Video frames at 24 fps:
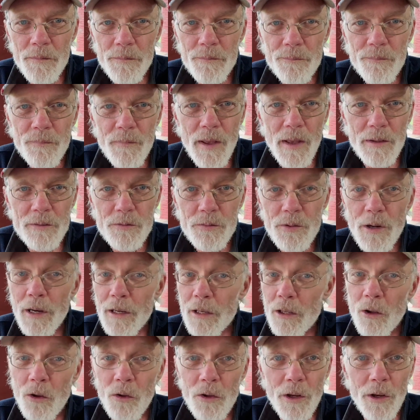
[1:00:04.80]
That's right,
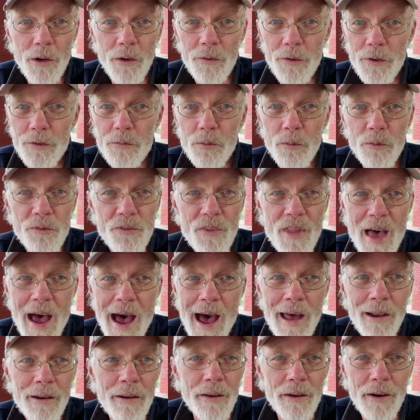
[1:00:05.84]
Cleo, this was
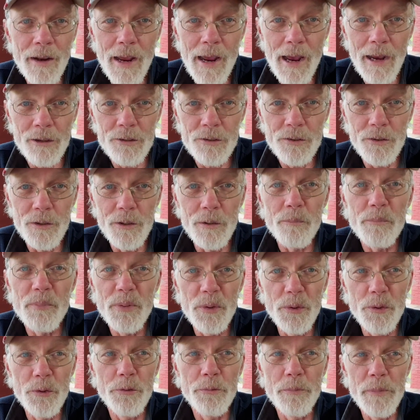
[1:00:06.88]
not an accident,
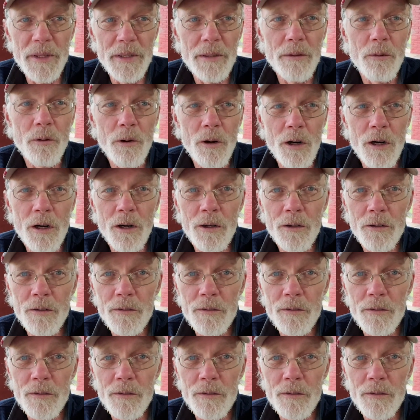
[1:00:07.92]
prove me wrong.